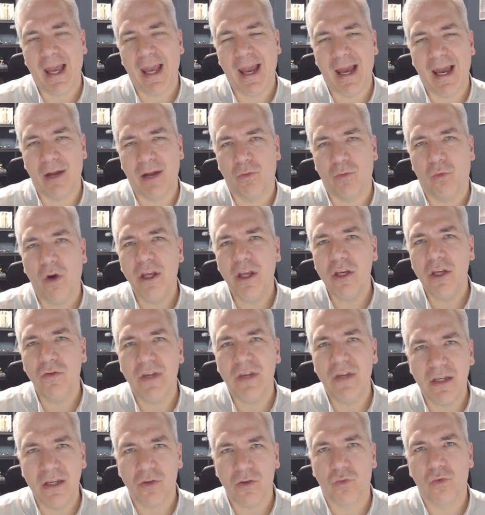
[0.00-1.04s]
and what you
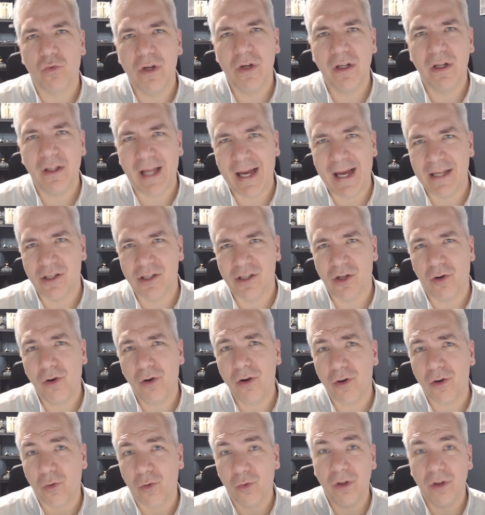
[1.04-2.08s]
need to realize in
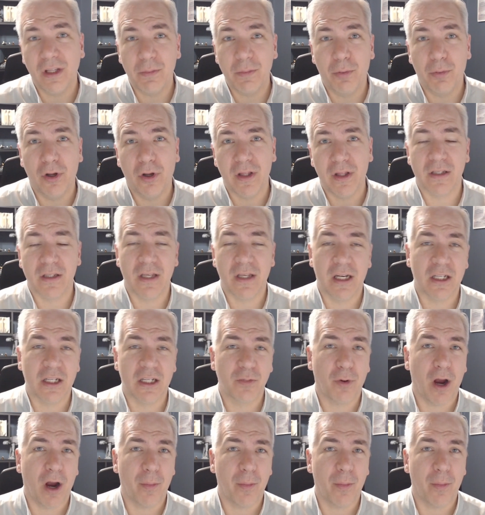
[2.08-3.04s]
order to really put this in its proper